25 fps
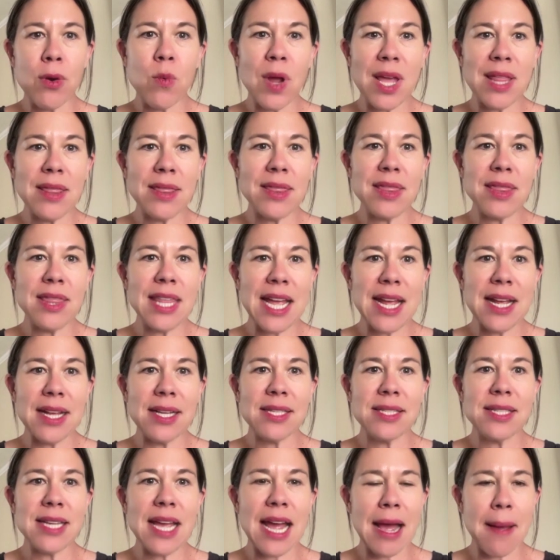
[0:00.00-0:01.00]
when
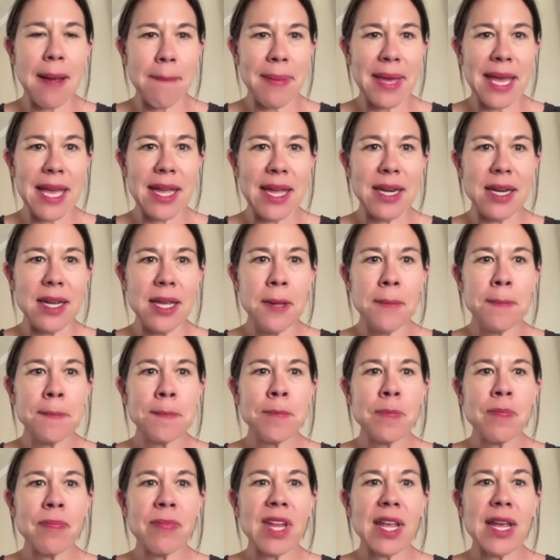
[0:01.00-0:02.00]
things happened,
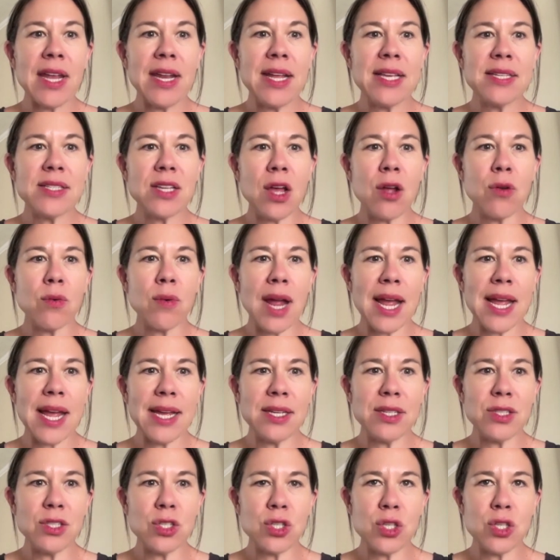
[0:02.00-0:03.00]
it is all
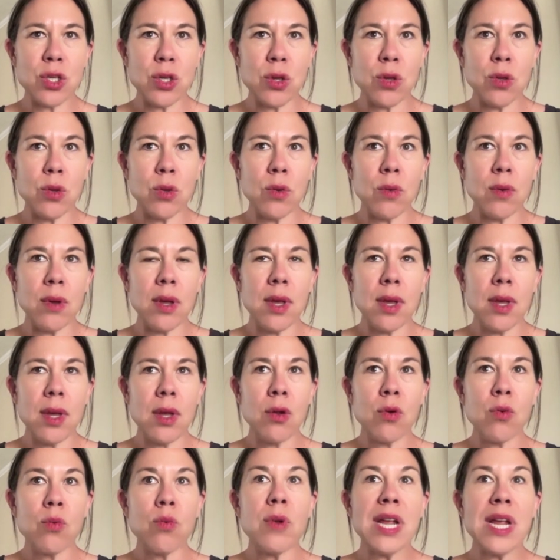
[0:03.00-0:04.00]
right to
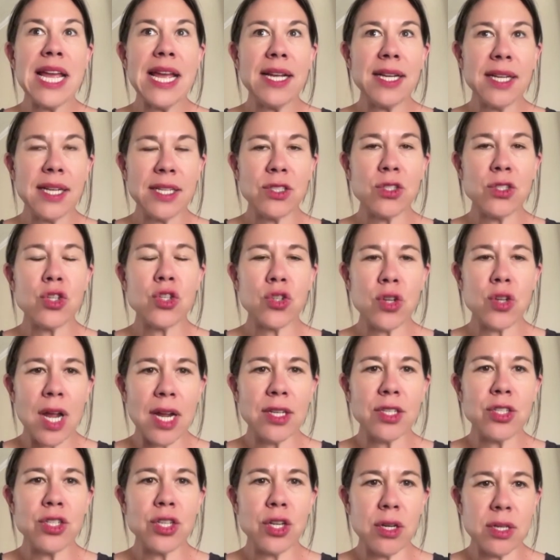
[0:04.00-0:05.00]

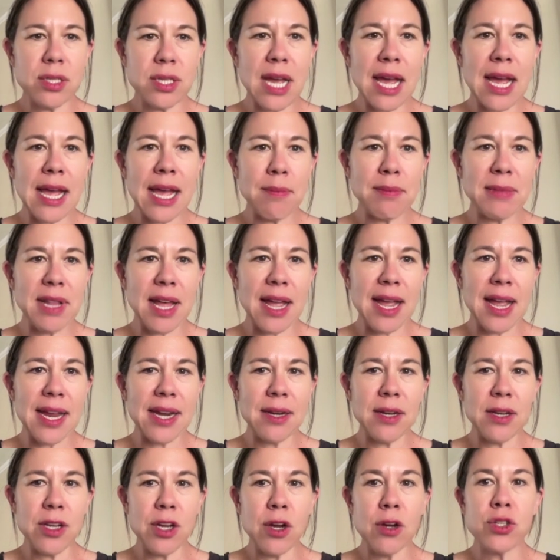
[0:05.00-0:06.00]
reconstruct your
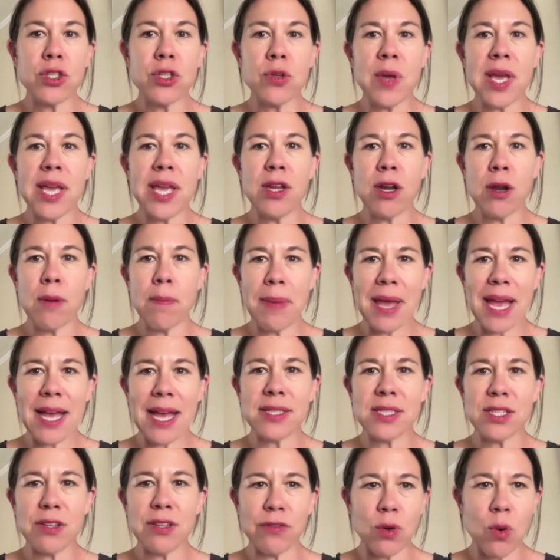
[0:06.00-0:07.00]
timeline. You're doing your
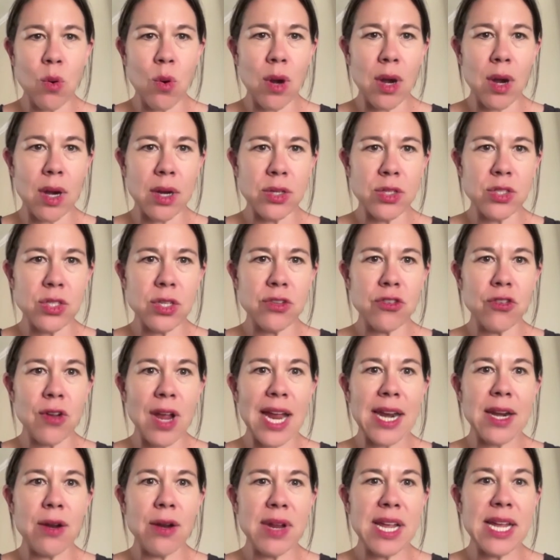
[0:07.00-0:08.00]
best, of course, to
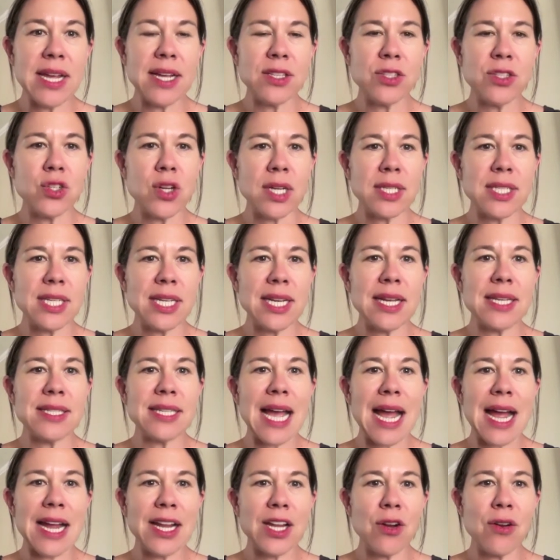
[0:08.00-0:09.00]
try to reconstruct it as
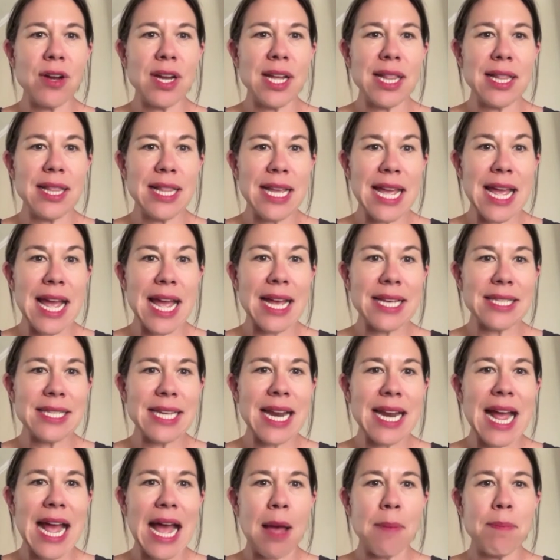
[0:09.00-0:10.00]
accurately as
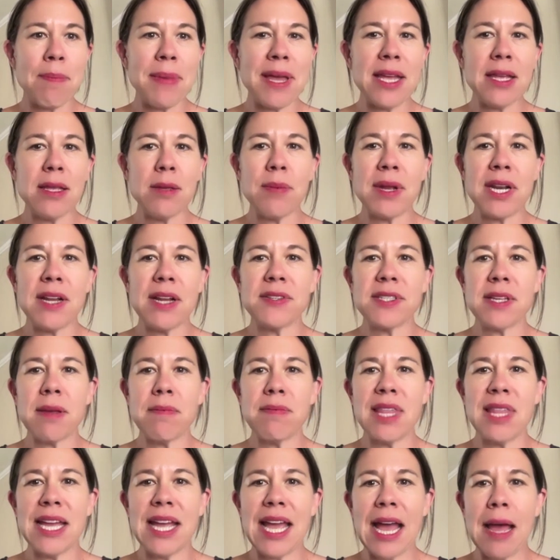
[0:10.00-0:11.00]
it happened. But if
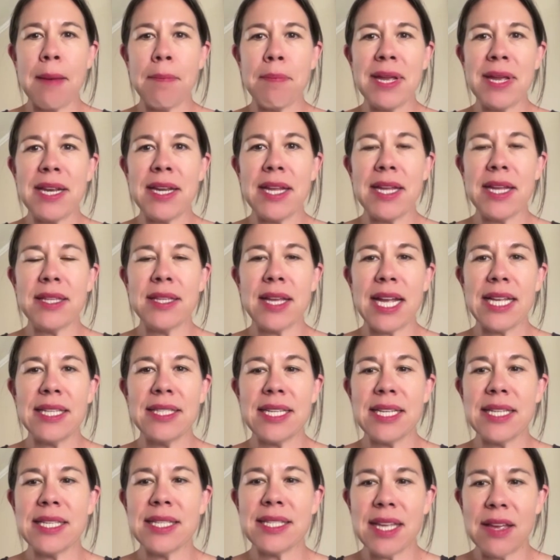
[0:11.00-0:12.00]
something happened in
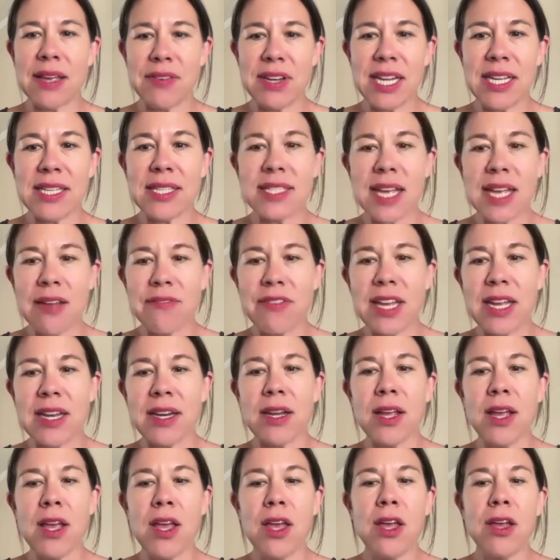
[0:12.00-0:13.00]
1977
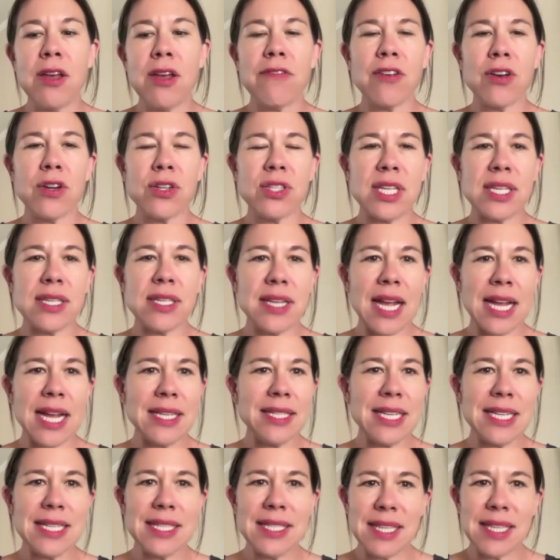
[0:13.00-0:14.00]
versus
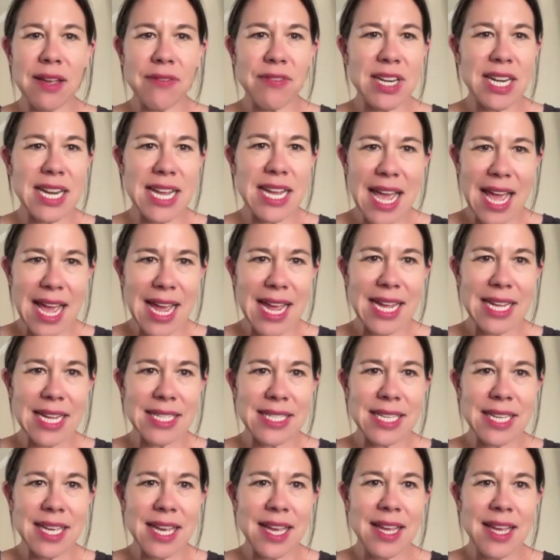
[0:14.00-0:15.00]

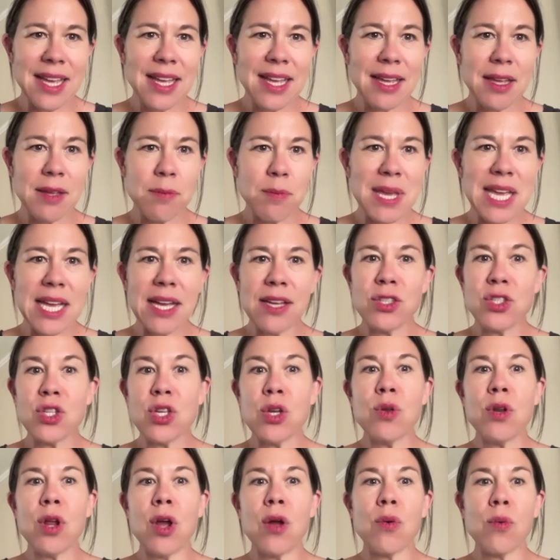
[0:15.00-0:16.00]
1978, because
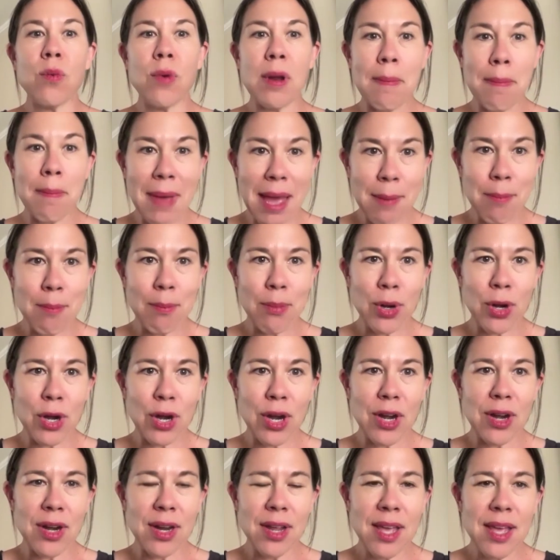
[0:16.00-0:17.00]
you don't
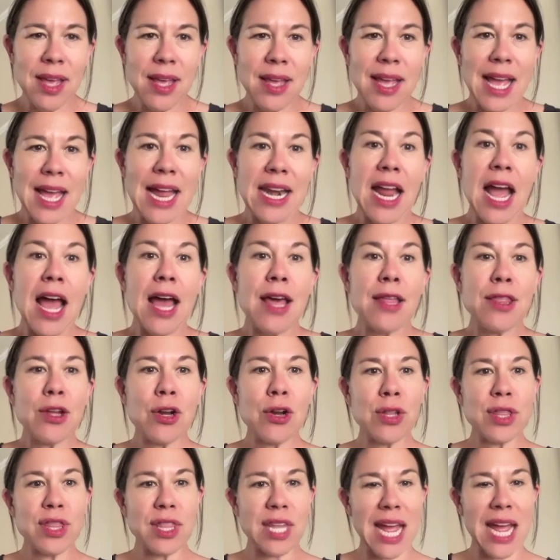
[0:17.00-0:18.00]
remember and
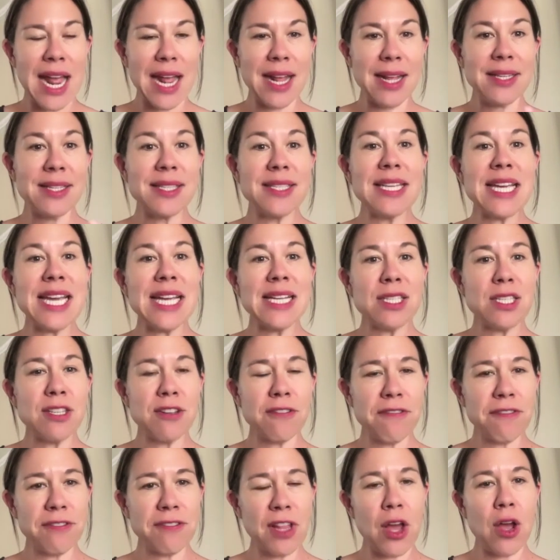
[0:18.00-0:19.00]
other things need to
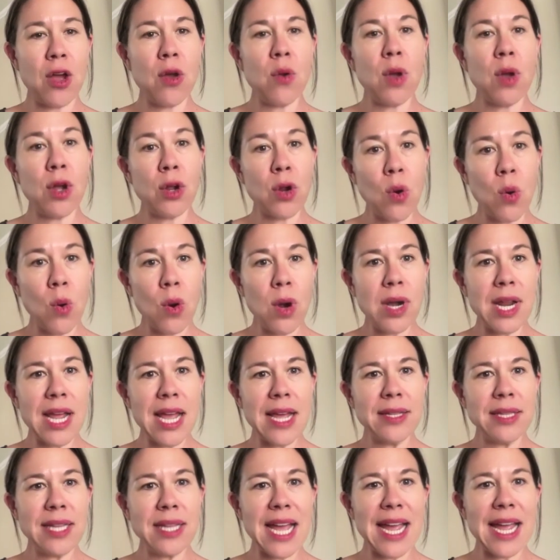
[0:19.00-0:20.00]
flow
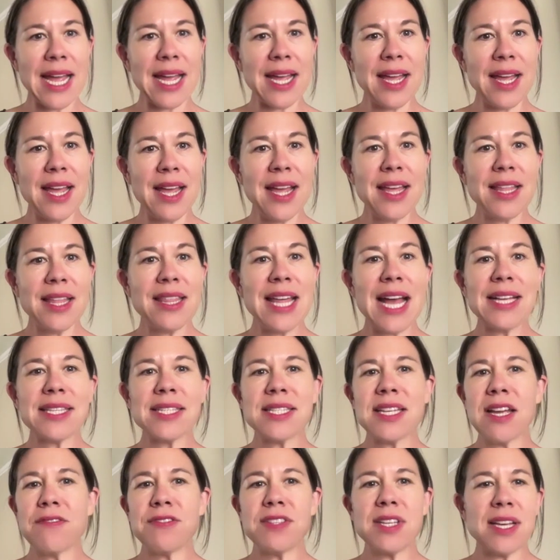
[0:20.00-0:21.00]
accordingly, that
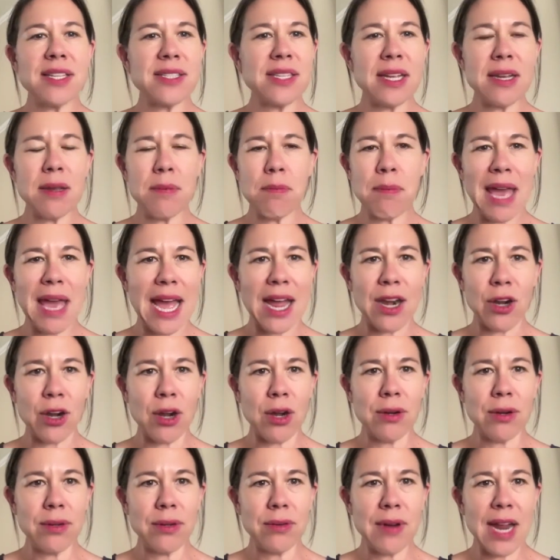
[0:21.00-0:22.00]
stuff doesn't
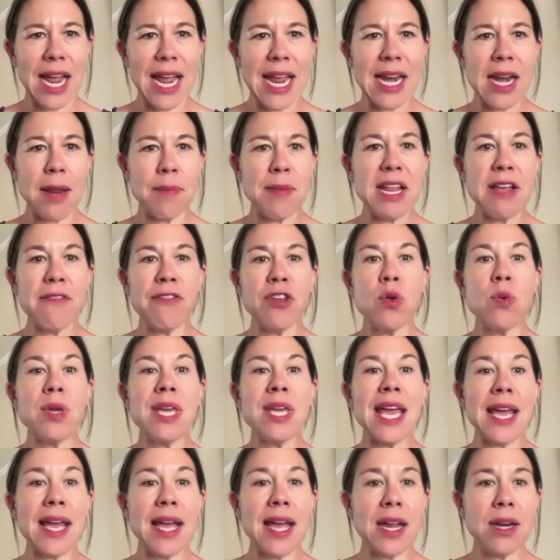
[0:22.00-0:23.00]
matter, right? I mean, if you
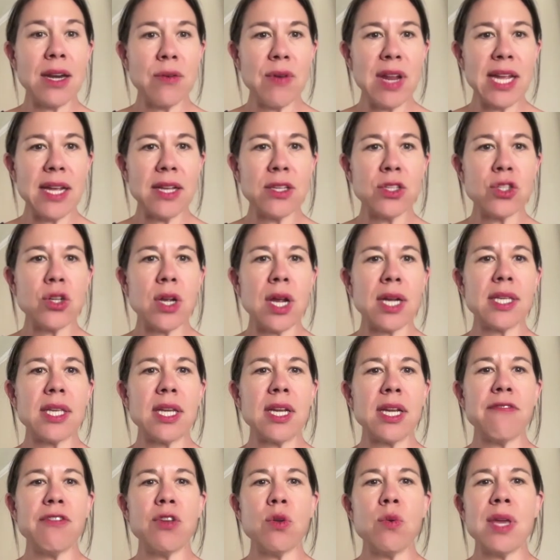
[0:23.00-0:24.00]
can reconstruct it,
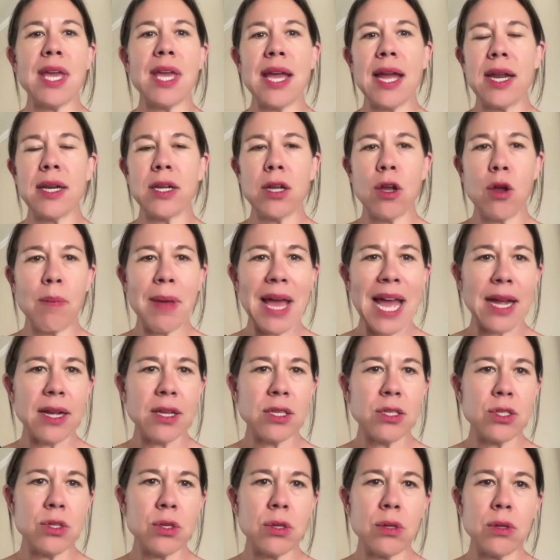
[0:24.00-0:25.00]
if you can go back
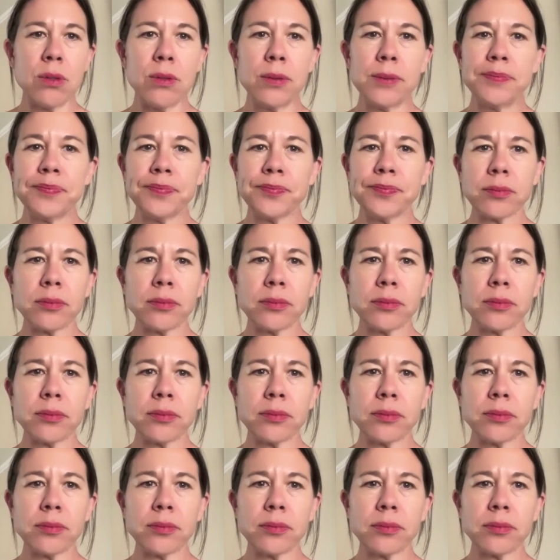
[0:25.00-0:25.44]
to